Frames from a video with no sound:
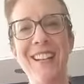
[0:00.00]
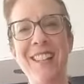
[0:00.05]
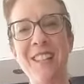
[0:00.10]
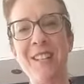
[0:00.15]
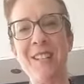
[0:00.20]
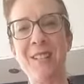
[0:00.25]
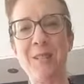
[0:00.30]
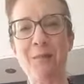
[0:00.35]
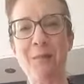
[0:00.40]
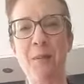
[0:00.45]

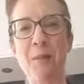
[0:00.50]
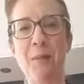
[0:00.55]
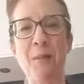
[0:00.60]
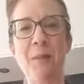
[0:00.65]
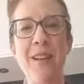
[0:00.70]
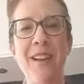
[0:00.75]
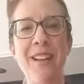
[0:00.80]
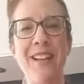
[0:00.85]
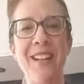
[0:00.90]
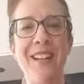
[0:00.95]
This is what we're
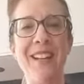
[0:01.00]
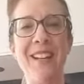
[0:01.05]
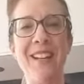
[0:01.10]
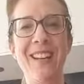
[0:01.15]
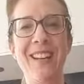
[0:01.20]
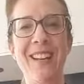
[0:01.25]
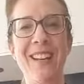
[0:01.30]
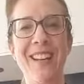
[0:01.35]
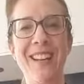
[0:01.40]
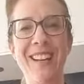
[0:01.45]

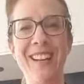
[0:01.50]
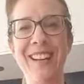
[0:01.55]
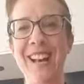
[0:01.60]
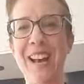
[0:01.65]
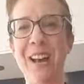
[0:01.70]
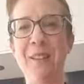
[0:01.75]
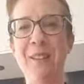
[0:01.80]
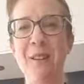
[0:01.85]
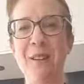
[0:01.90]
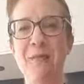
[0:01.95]
making.
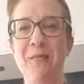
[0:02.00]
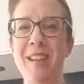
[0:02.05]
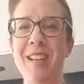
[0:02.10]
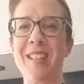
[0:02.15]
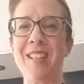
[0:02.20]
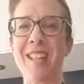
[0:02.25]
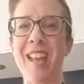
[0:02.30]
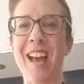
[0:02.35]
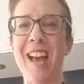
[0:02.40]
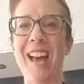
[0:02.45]
How lovely
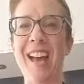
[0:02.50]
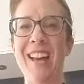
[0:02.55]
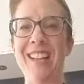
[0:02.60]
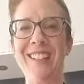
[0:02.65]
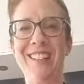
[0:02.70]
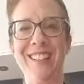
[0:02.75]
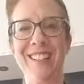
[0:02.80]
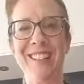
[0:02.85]
is that?